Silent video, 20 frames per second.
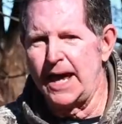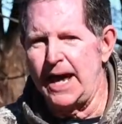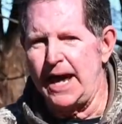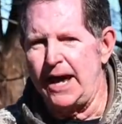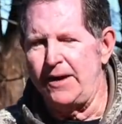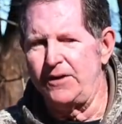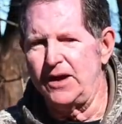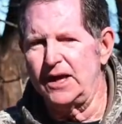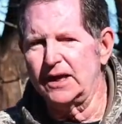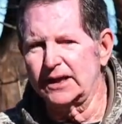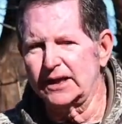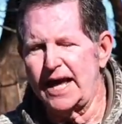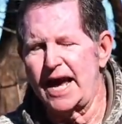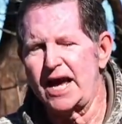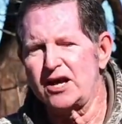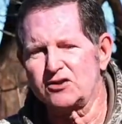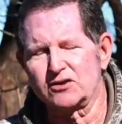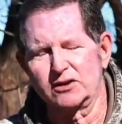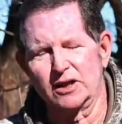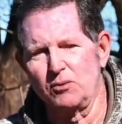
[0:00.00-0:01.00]
And then
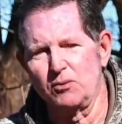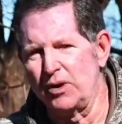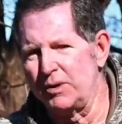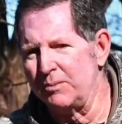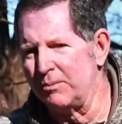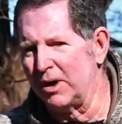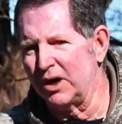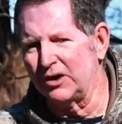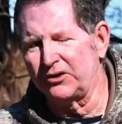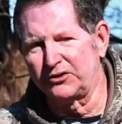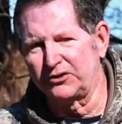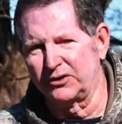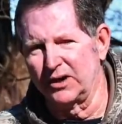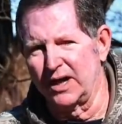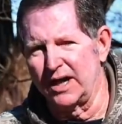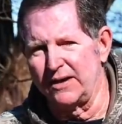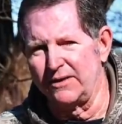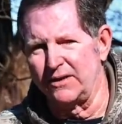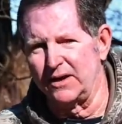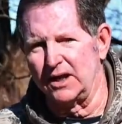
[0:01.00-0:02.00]
lastly, we must
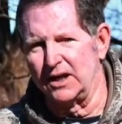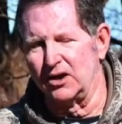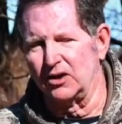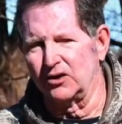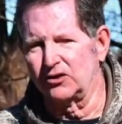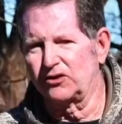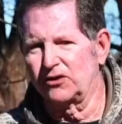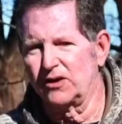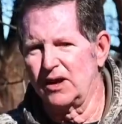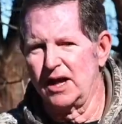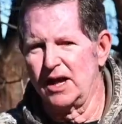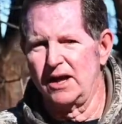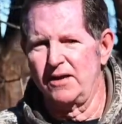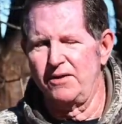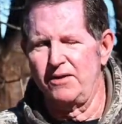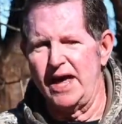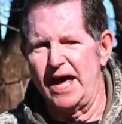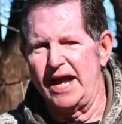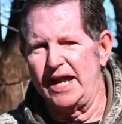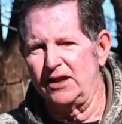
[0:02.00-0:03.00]
say this,
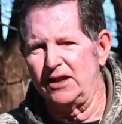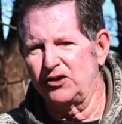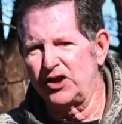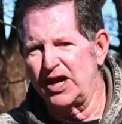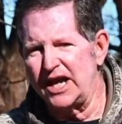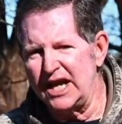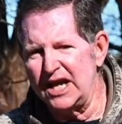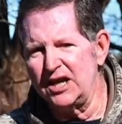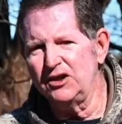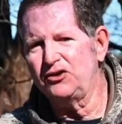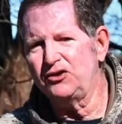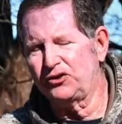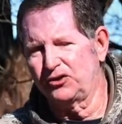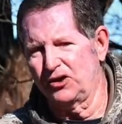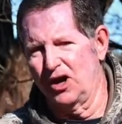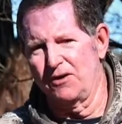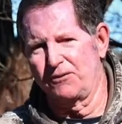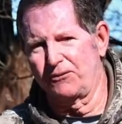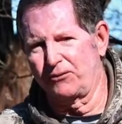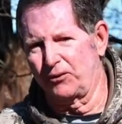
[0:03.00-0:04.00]
that in
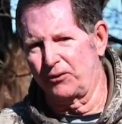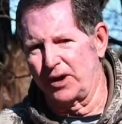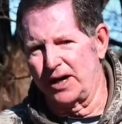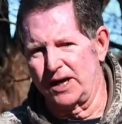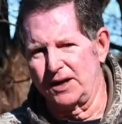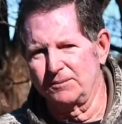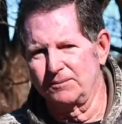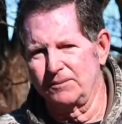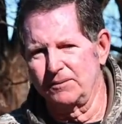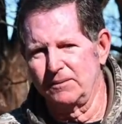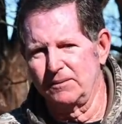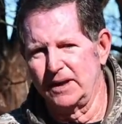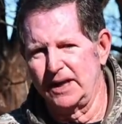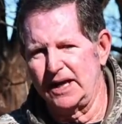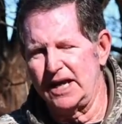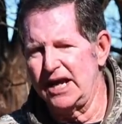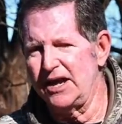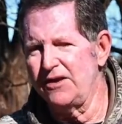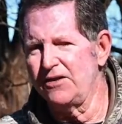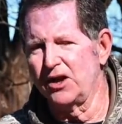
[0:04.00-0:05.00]
suffering,
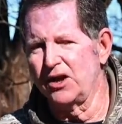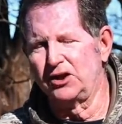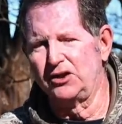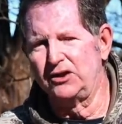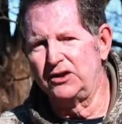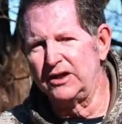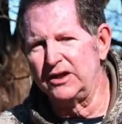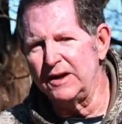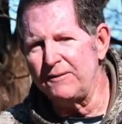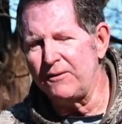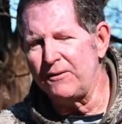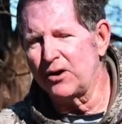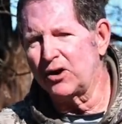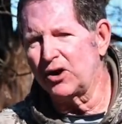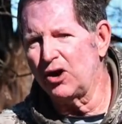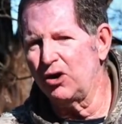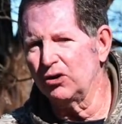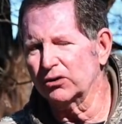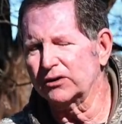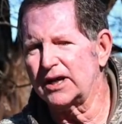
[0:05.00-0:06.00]
in the
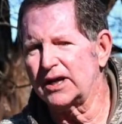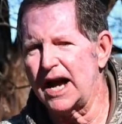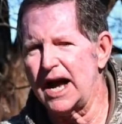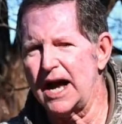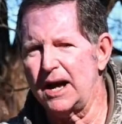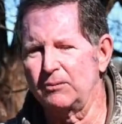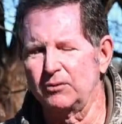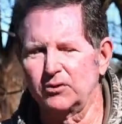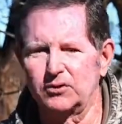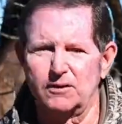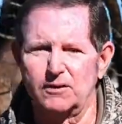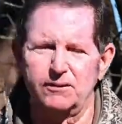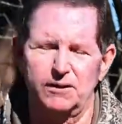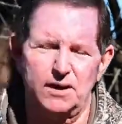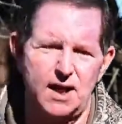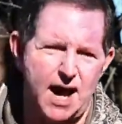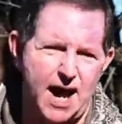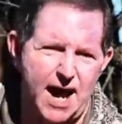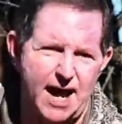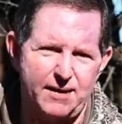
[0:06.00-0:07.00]
difficult times of
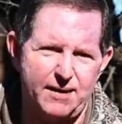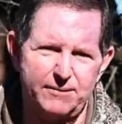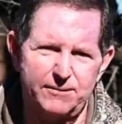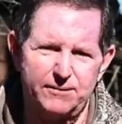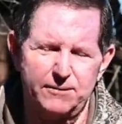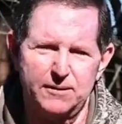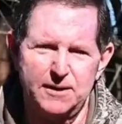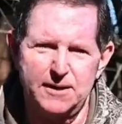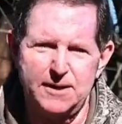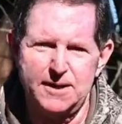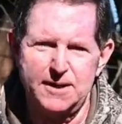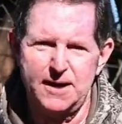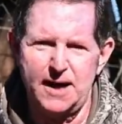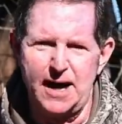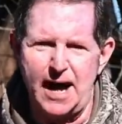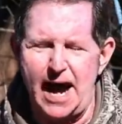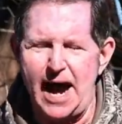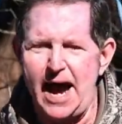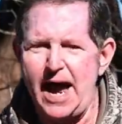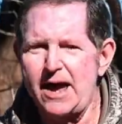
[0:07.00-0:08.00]
life,
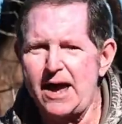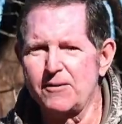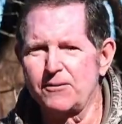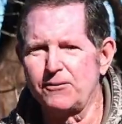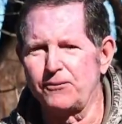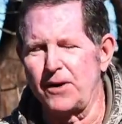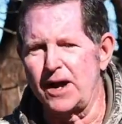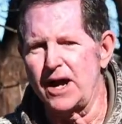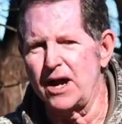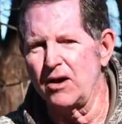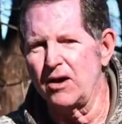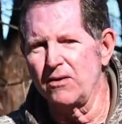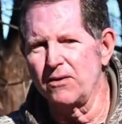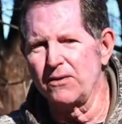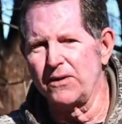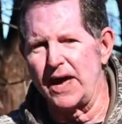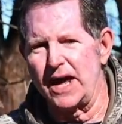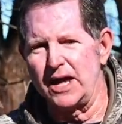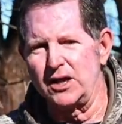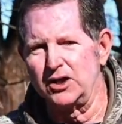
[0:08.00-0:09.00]
I have
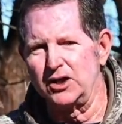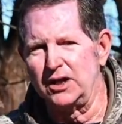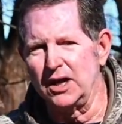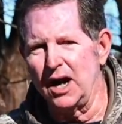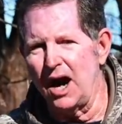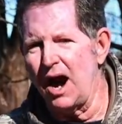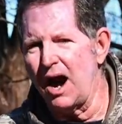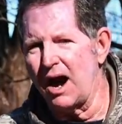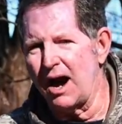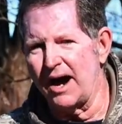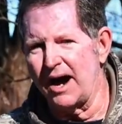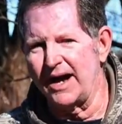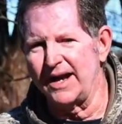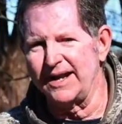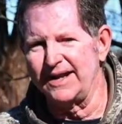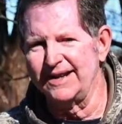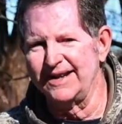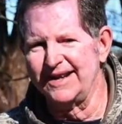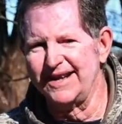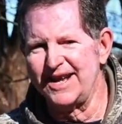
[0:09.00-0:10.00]
found that
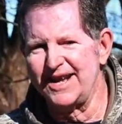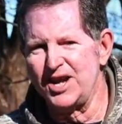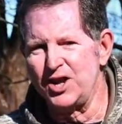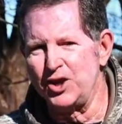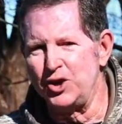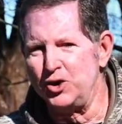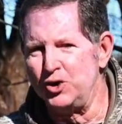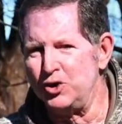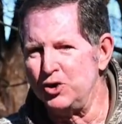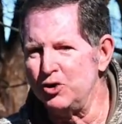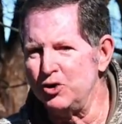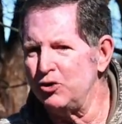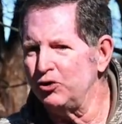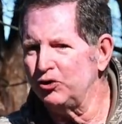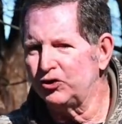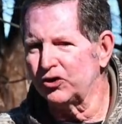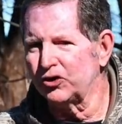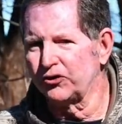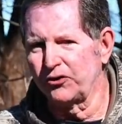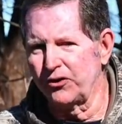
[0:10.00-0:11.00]
God
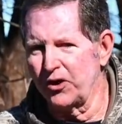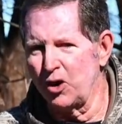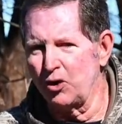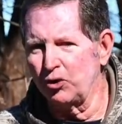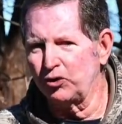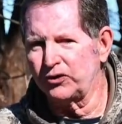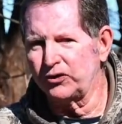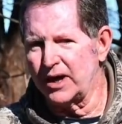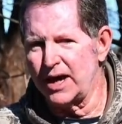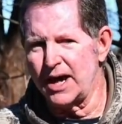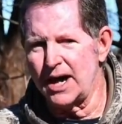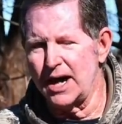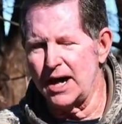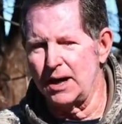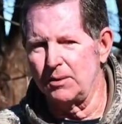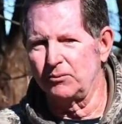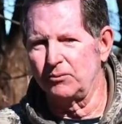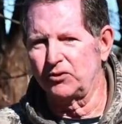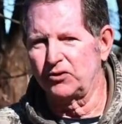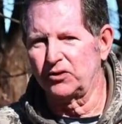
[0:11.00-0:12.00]
uses those
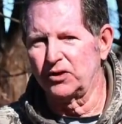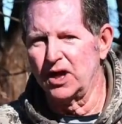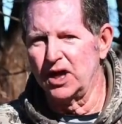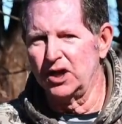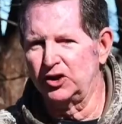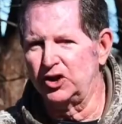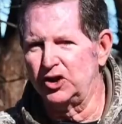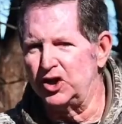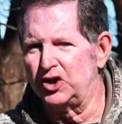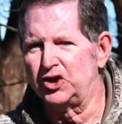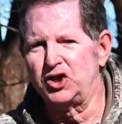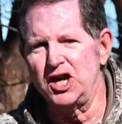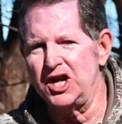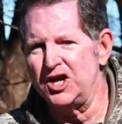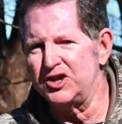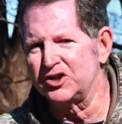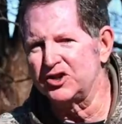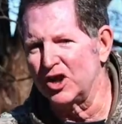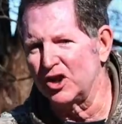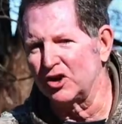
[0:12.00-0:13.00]
times to
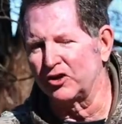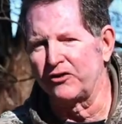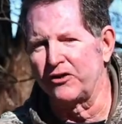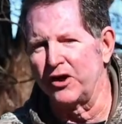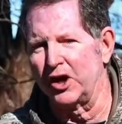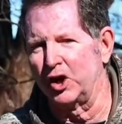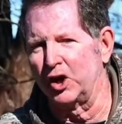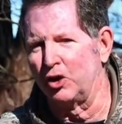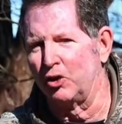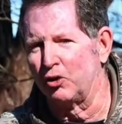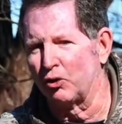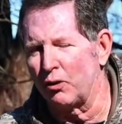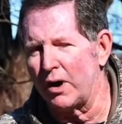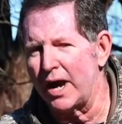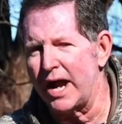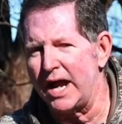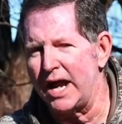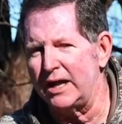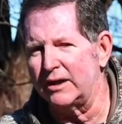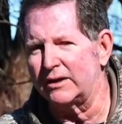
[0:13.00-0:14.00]
teach us the
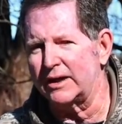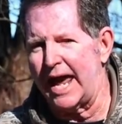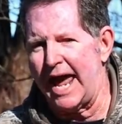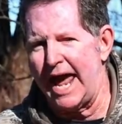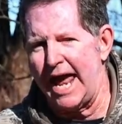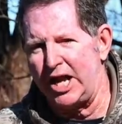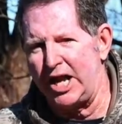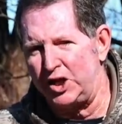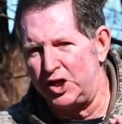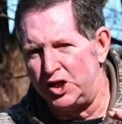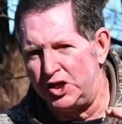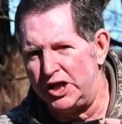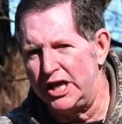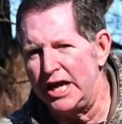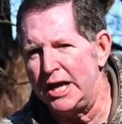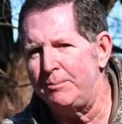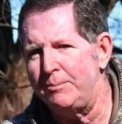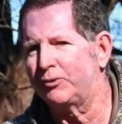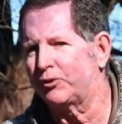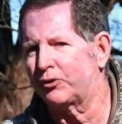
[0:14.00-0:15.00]
great and
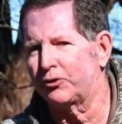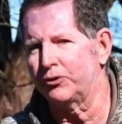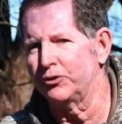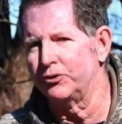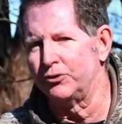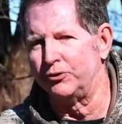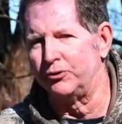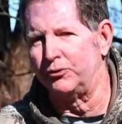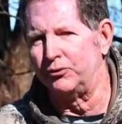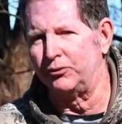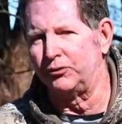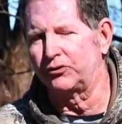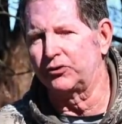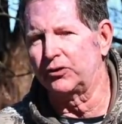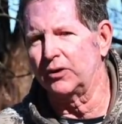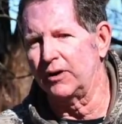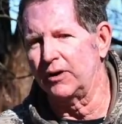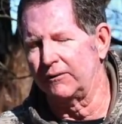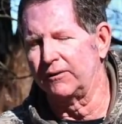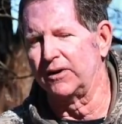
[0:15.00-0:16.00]
deep
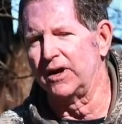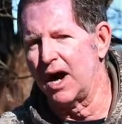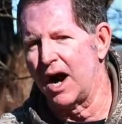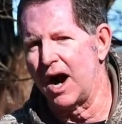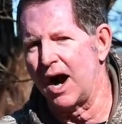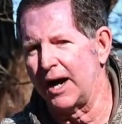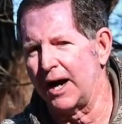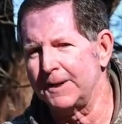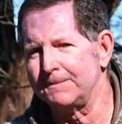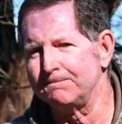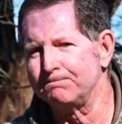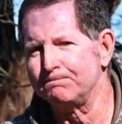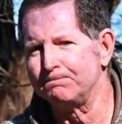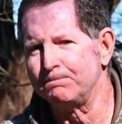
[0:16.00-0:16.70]
truths of God.